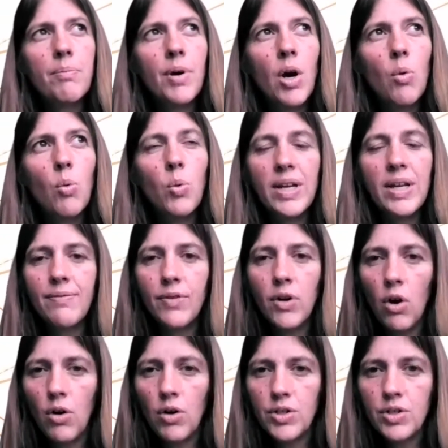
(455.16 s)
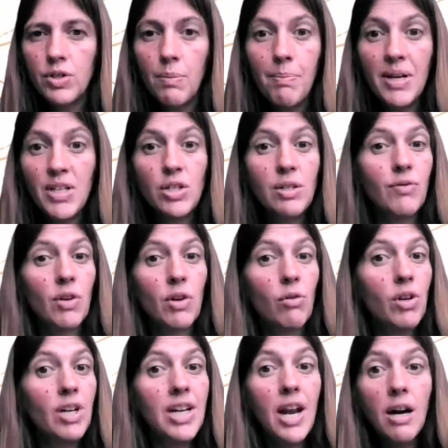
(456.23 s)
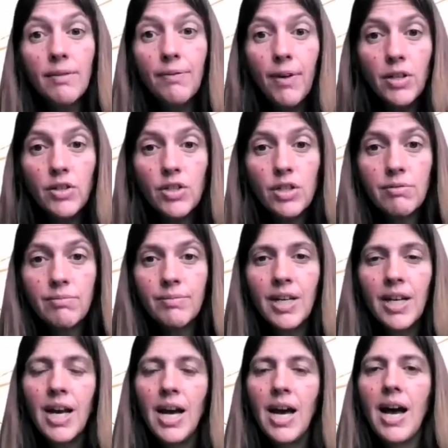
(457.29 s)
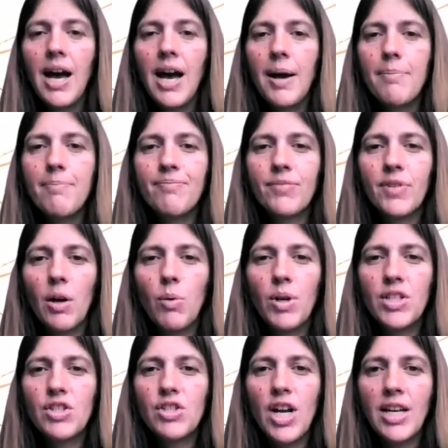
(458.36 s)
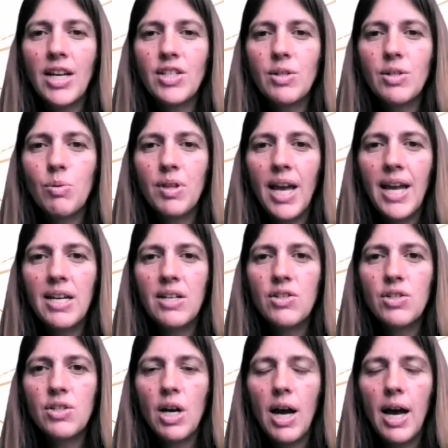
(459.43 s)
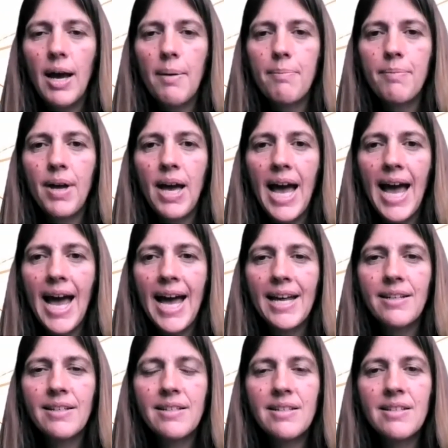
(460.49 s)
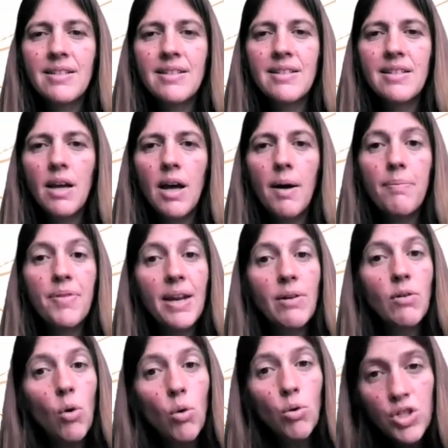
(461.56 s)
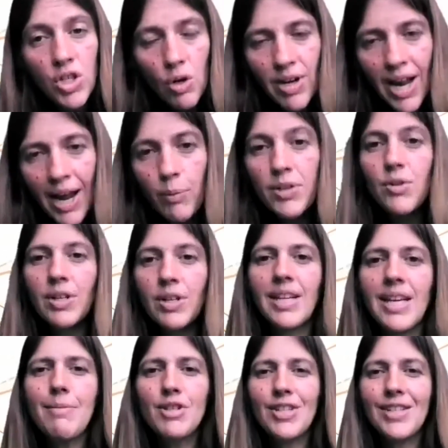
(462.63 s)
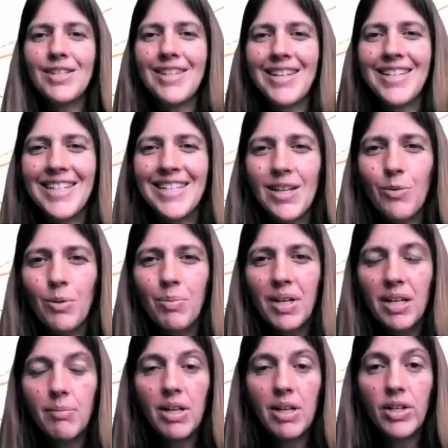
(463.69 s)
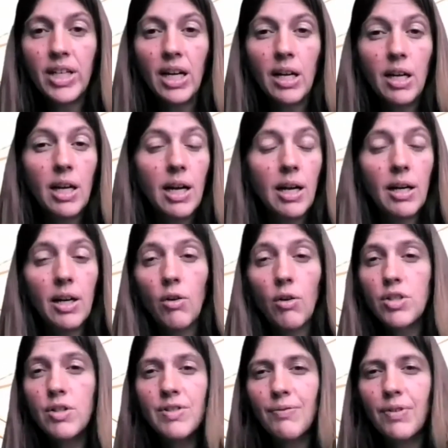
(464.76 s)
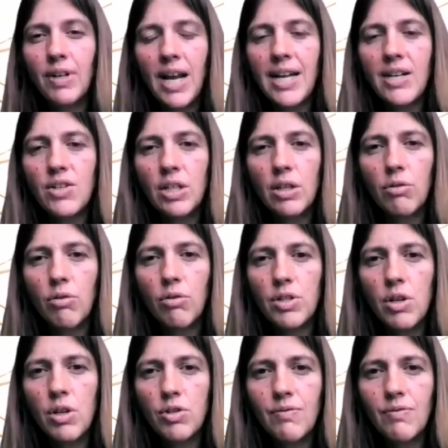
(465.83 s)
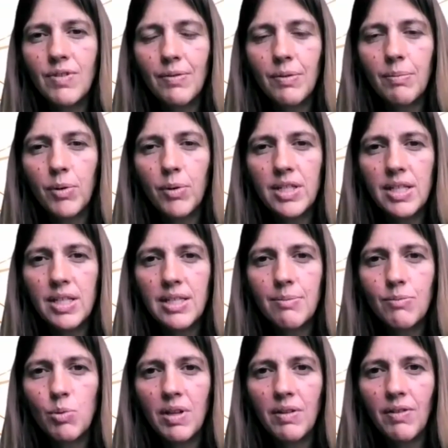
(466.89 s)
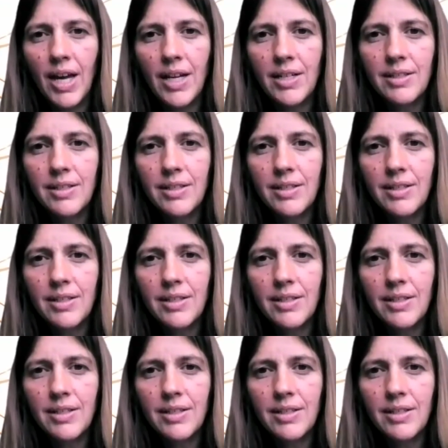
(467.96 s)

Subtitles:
we've got measures of your lung function, which changes with age. And then also now we're doing the imaging study. So we're going to be looking at lots of different aging across lots of different body systems within that.